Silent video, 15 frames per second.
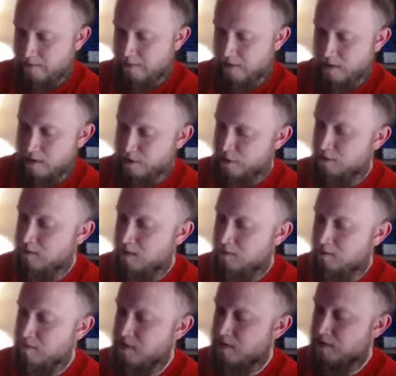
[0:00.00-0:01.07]
There are 2
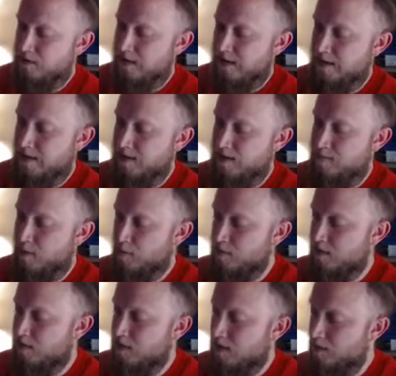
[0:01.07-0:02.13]
Bumblebees, so that is the
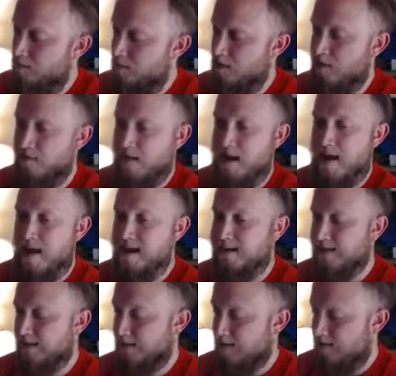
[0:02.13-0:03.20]
bonus number of
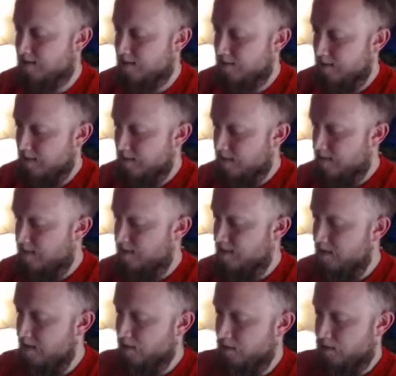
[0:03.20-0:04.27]
8. And
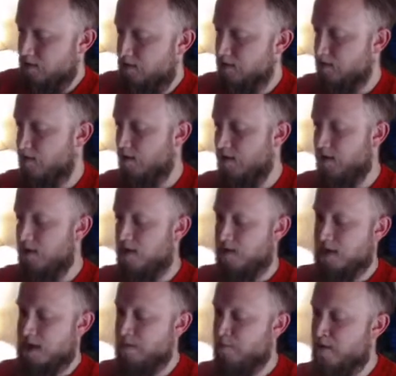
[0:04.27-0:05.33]
then we'll do the
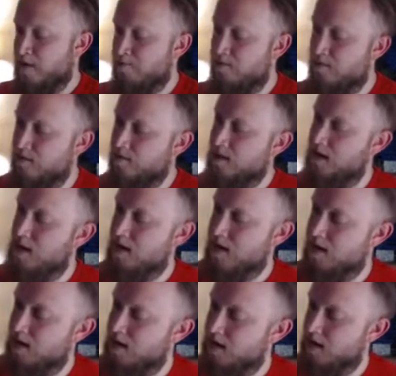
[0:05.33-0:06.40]
Tamaran ability,
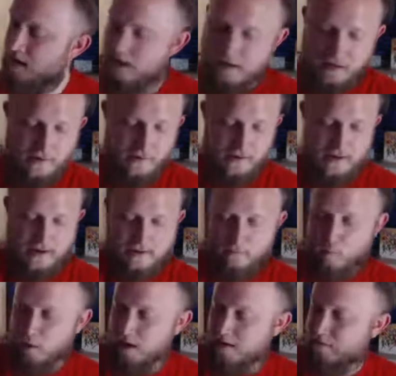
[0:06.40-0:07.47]
getting another
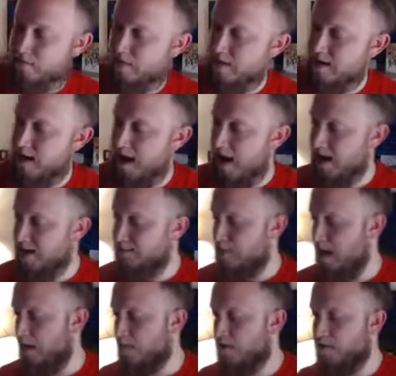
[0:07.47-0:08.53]
1 for 9
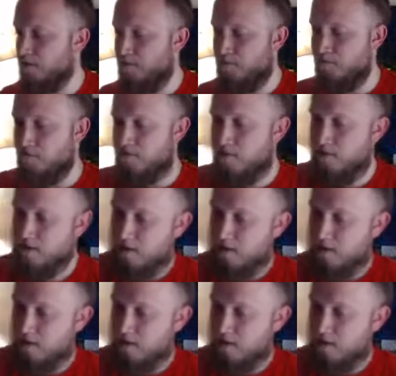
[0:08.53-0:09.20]
power total.